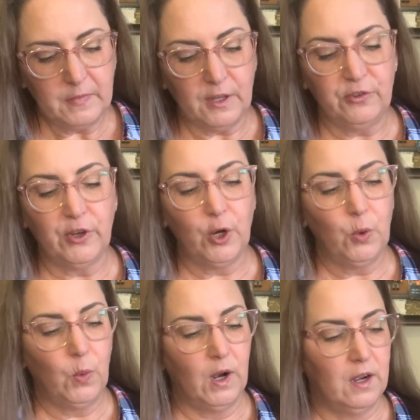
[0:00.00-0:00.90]

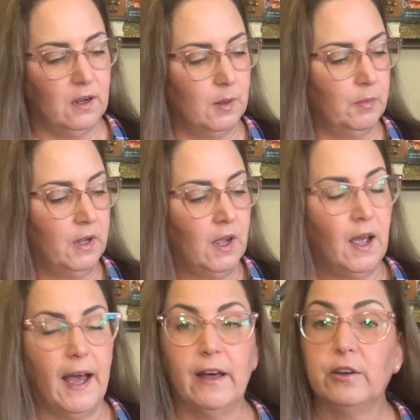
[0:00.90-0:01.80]
So
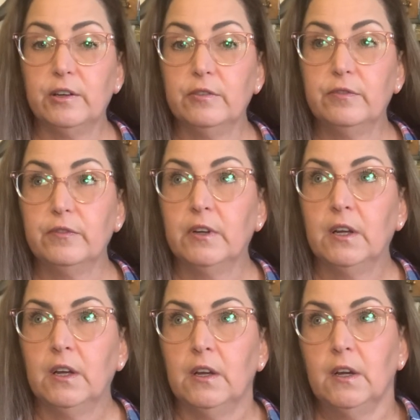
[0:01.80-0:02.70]
out of
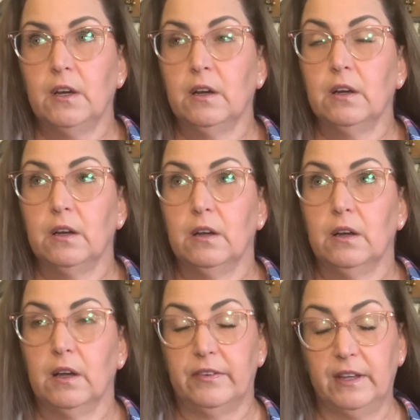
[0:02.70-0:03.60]

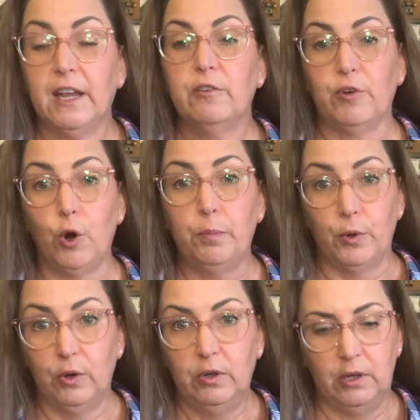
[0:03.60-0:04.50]
a skein of
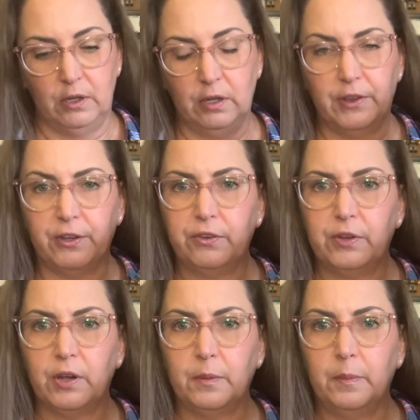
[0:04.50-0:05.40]
opal, this
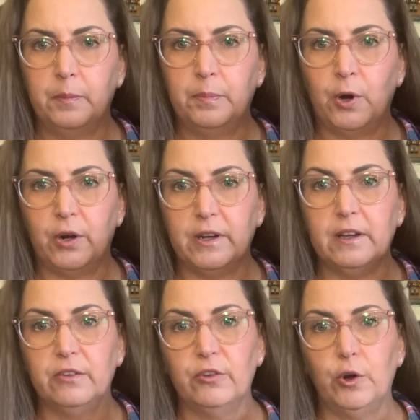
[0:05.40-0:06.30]
part
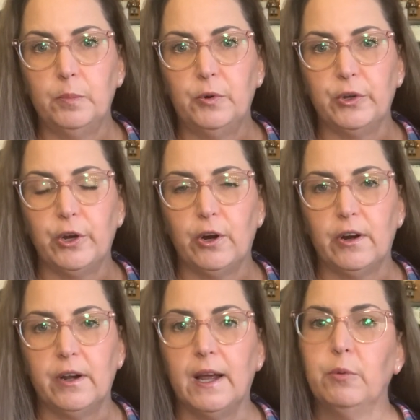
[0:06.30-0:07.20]
is opal
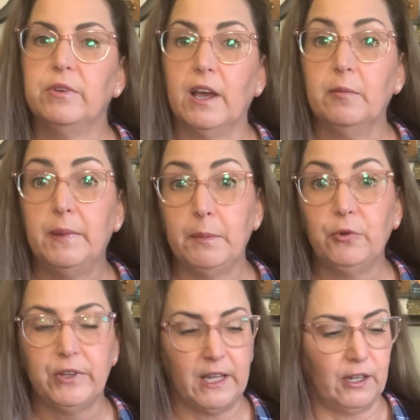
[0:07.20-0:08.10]
yarn, I'm able
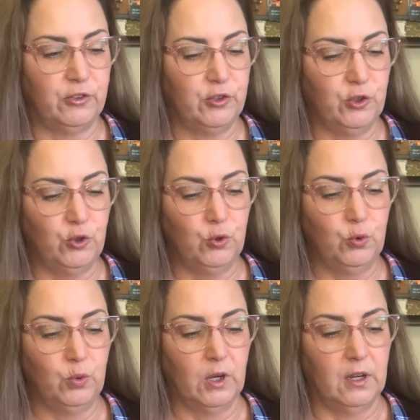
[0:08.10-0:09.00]
to get
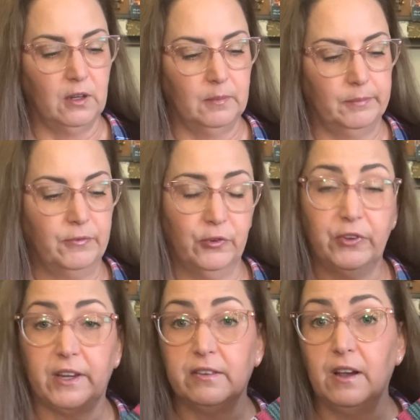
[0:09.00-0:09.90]
2
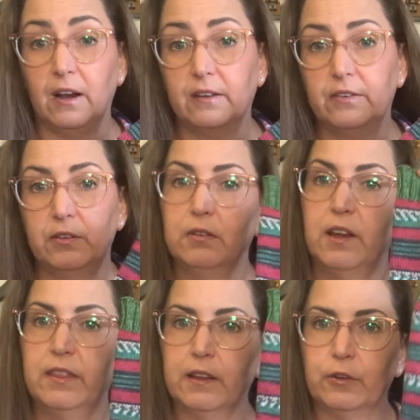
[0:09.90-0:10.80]
full-size socks. I
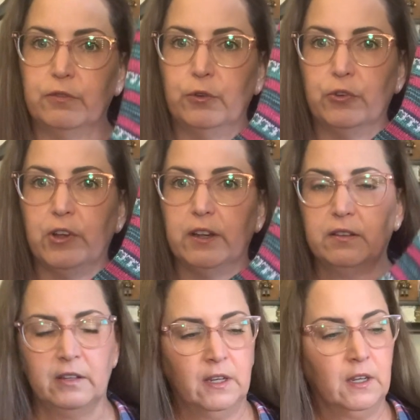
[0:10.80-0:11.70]
think they're full size.